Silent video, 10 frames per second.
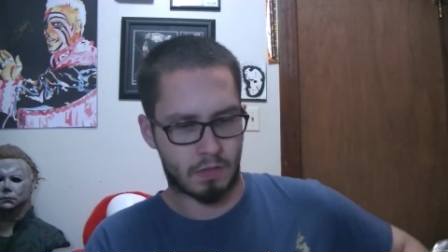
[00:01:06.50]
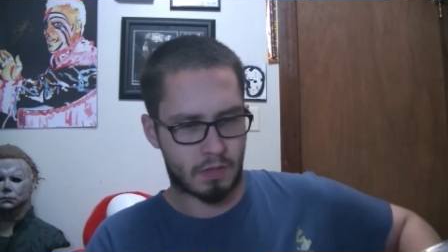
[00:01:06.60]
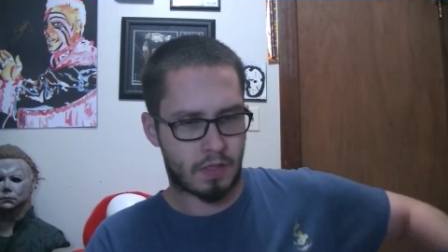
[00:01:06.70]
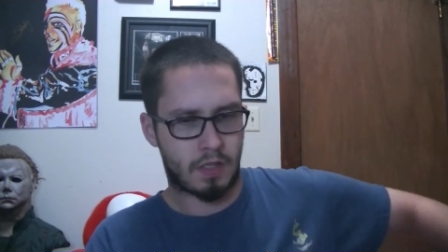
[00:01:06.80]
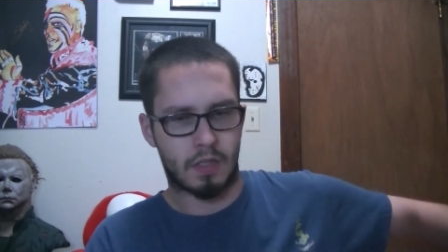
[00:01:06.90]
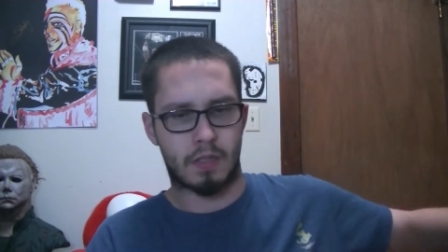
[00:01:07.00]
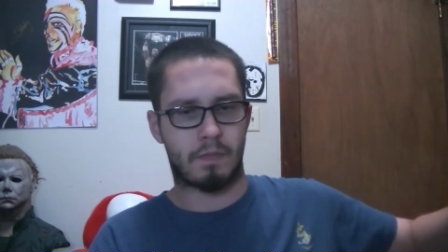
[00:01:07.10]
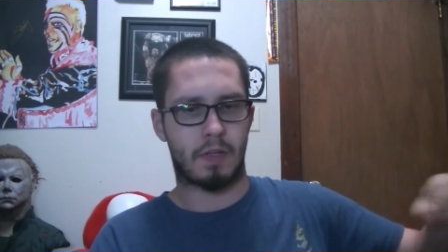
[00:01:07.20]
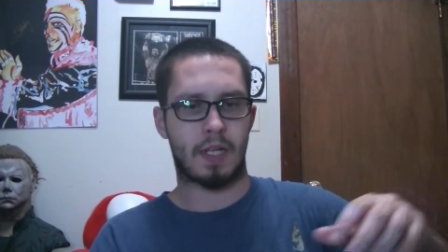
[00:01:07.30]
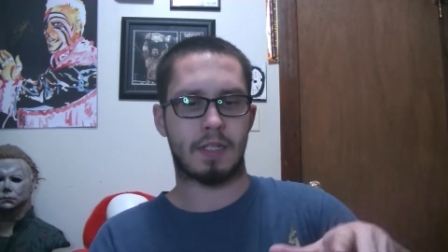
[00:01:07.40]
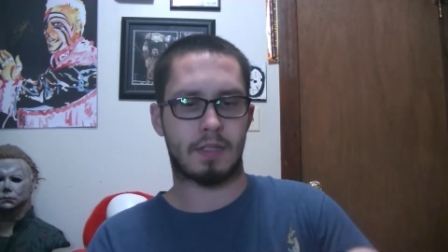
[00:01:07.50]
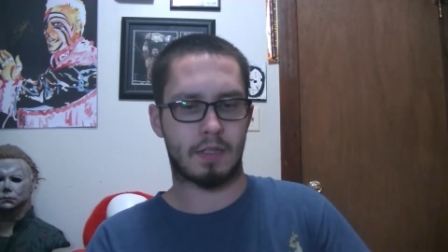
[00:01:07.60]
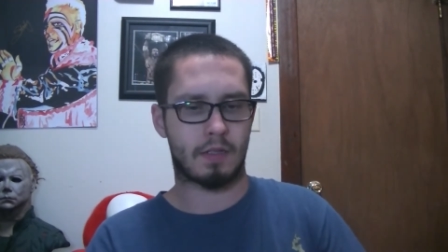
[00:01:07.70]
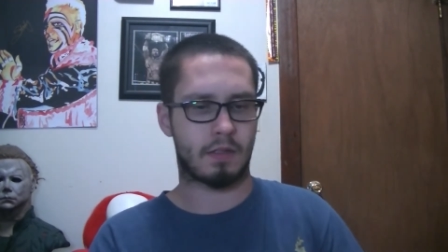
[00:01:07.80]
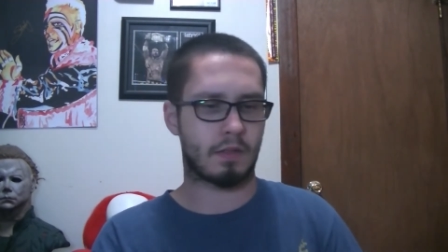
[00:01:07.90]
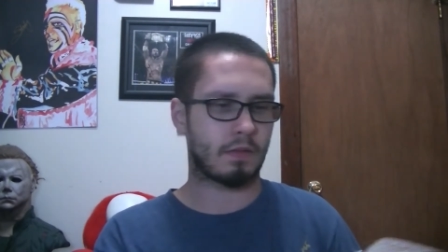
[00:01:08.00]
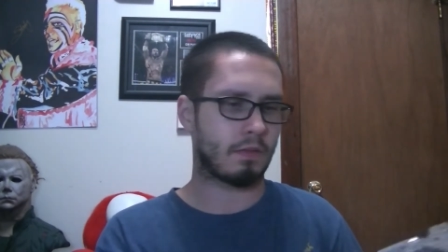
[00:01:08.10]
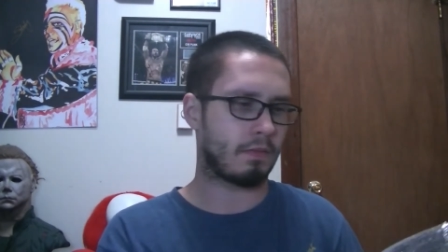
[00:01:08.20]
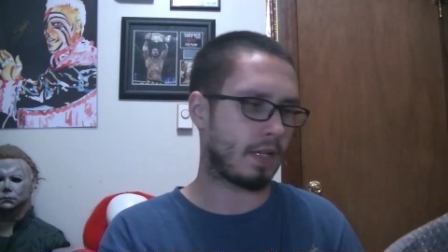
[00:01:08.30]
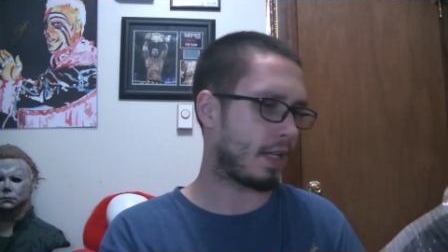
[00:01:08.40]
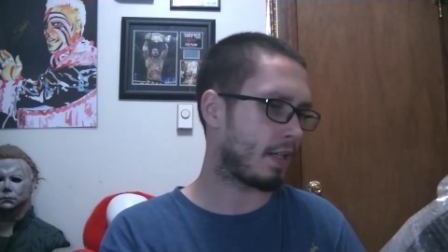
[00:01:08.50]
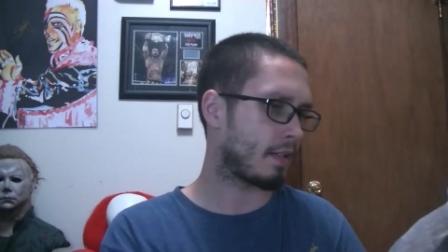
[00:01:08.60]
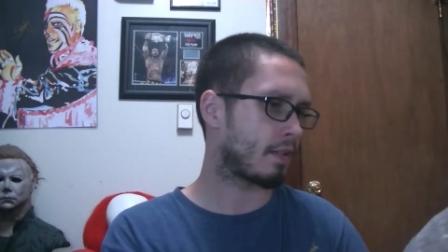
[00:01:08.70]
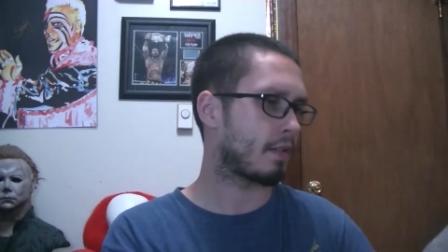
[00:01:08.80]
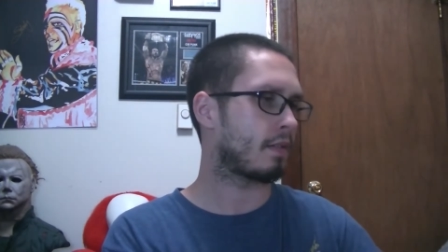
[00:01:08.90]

It's just a plastic mask.